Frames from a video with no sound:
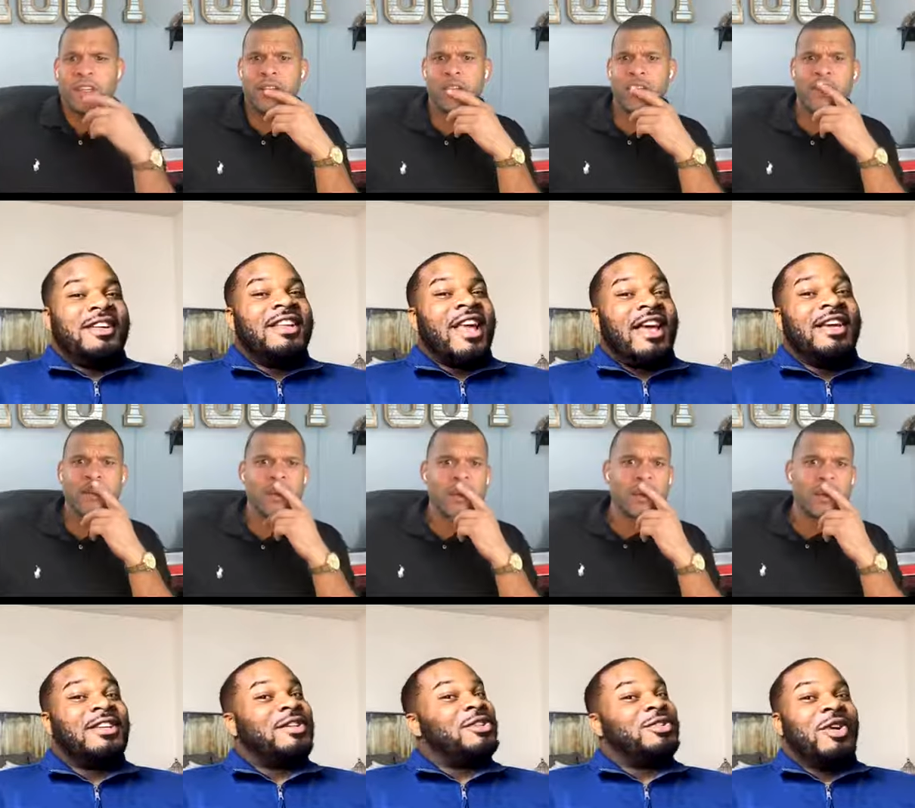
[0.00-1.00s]
Speaker 1: Yeah.
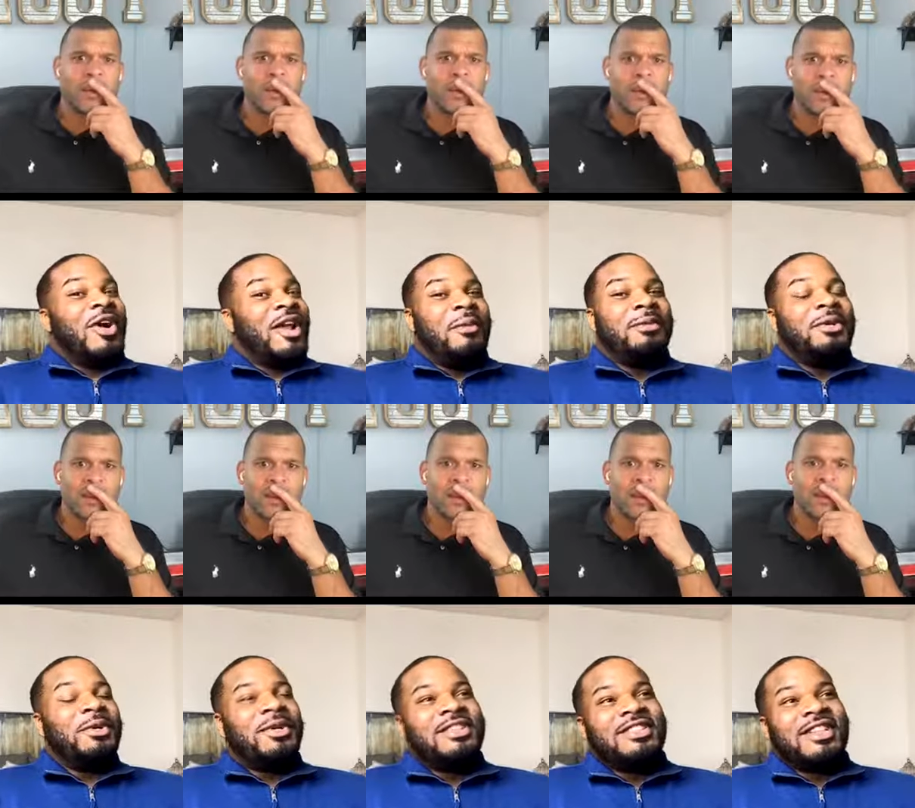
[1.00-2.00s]
So all I'm gonna do
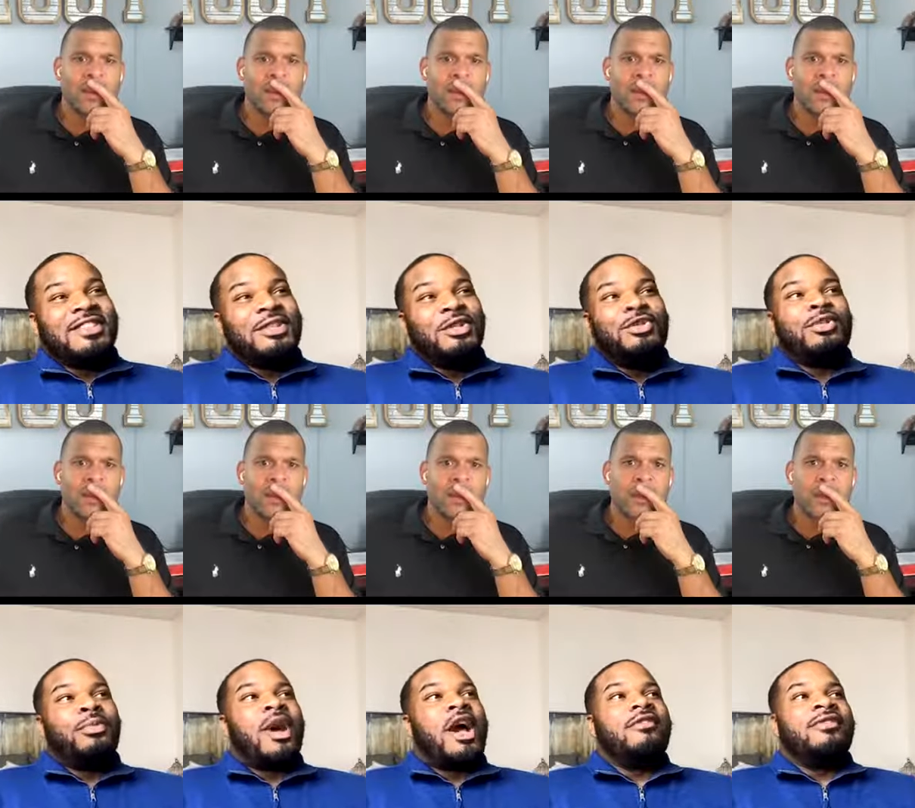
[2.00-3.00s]
is just use the
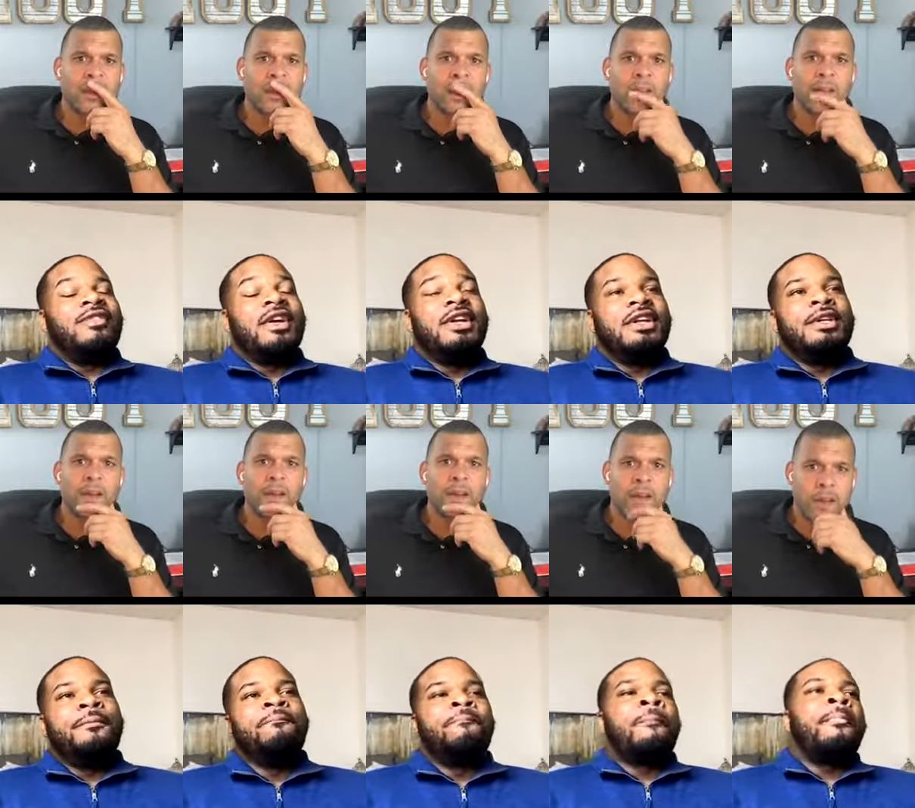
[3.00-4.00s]
private funding
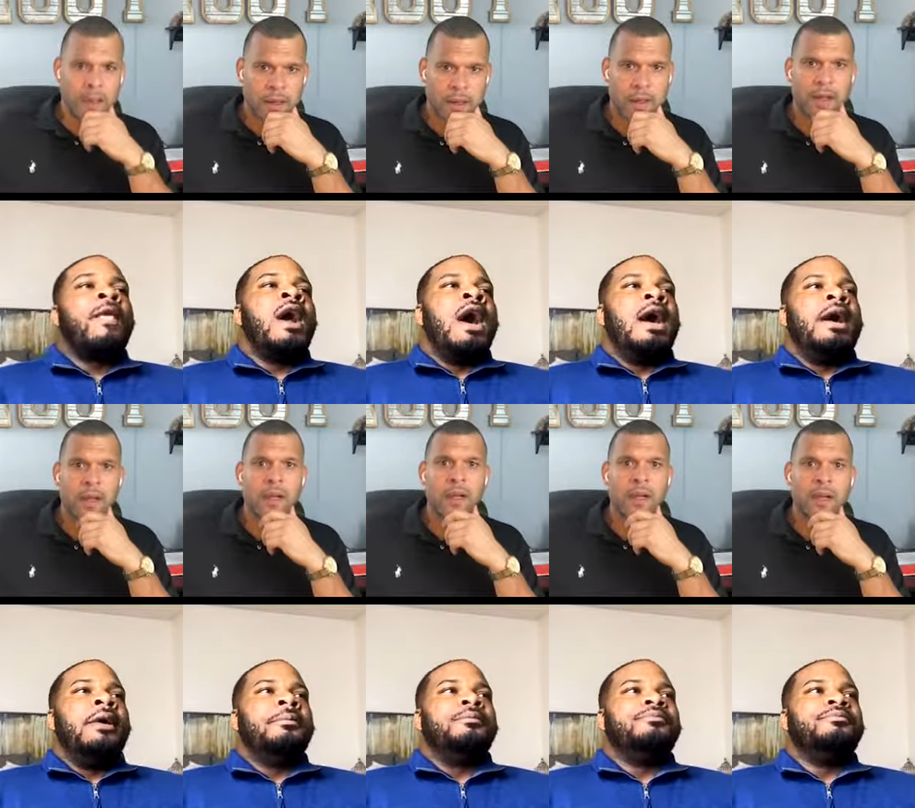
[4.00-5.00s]

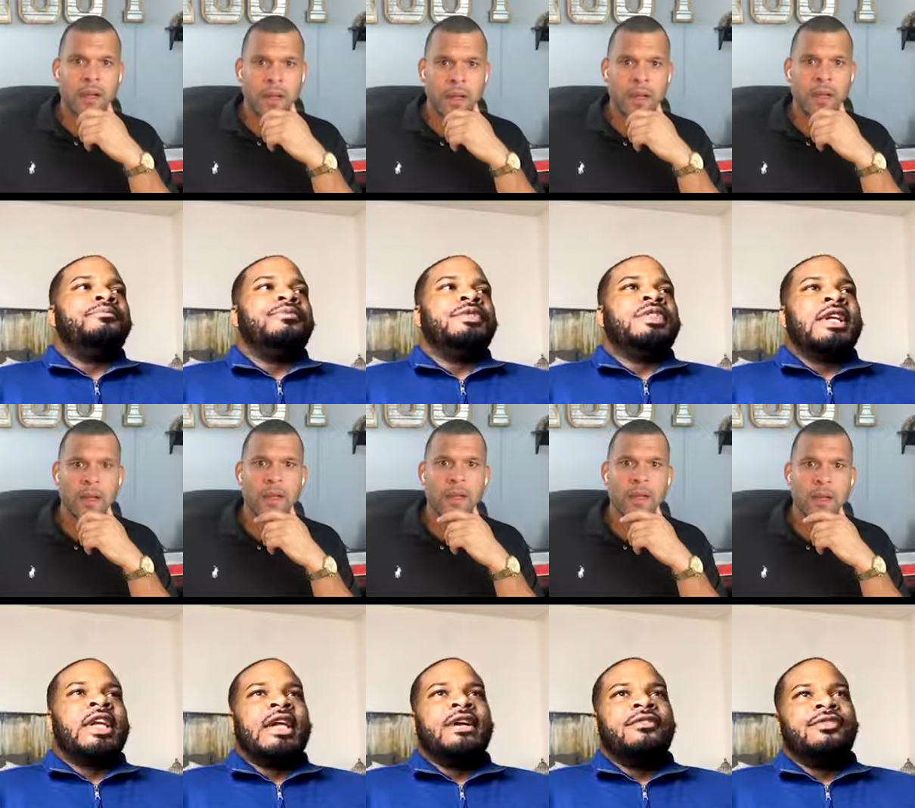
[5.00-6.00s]
um, to
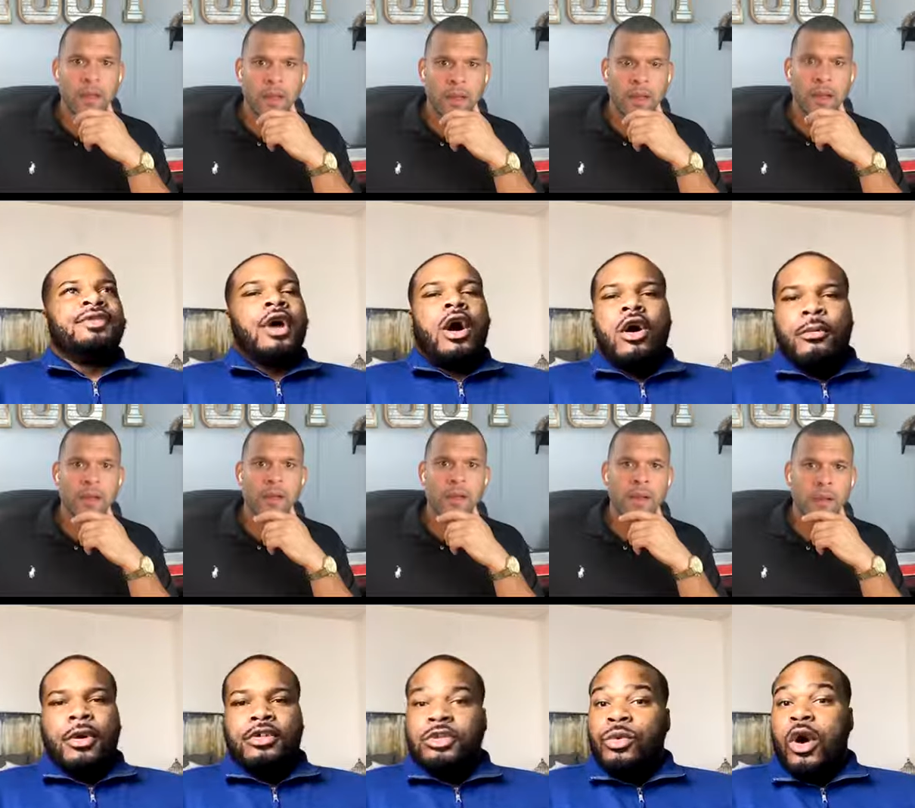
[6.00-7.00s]
give the
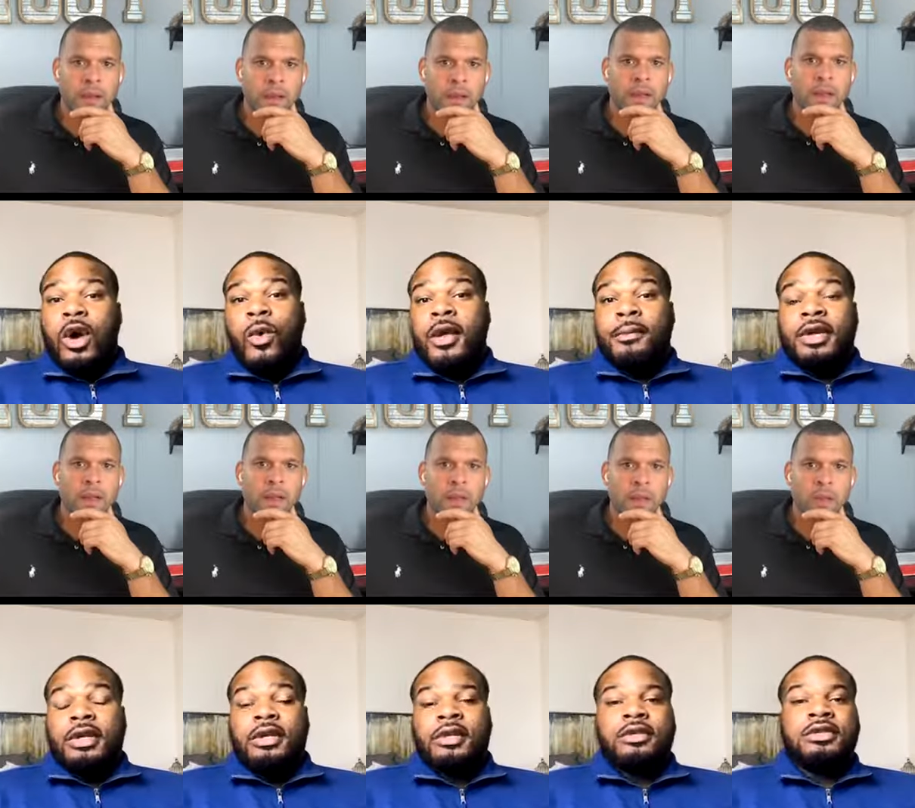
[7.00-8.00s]
homeowners some walk away
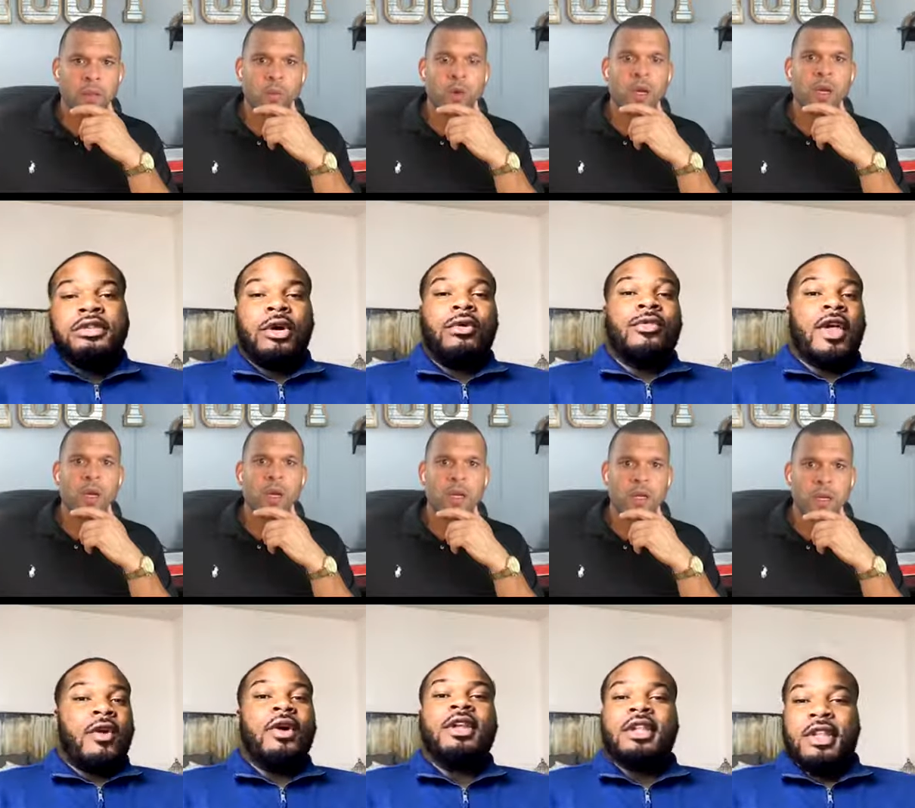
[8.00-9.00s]
money. So
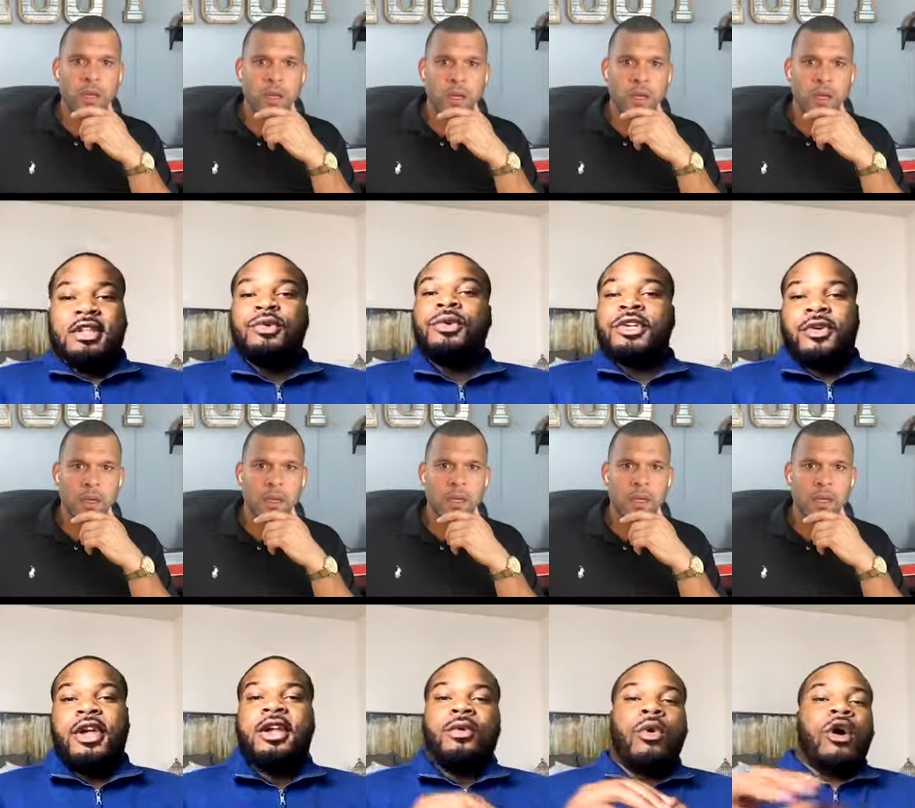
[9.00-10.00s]
right. twenty
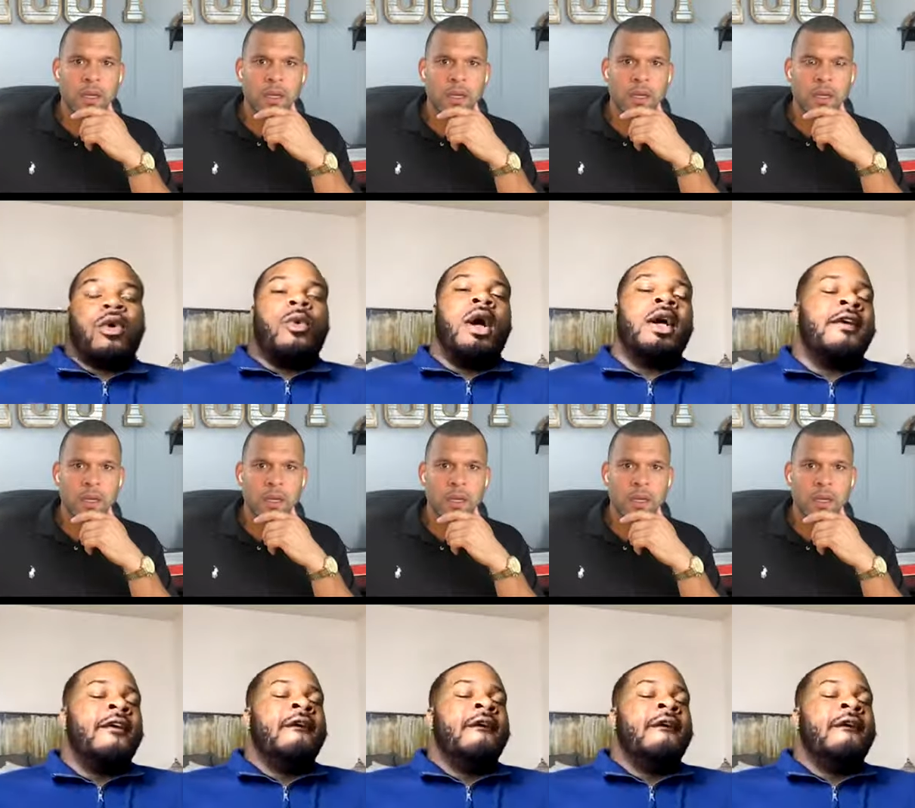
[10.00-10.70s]
grand to walk away,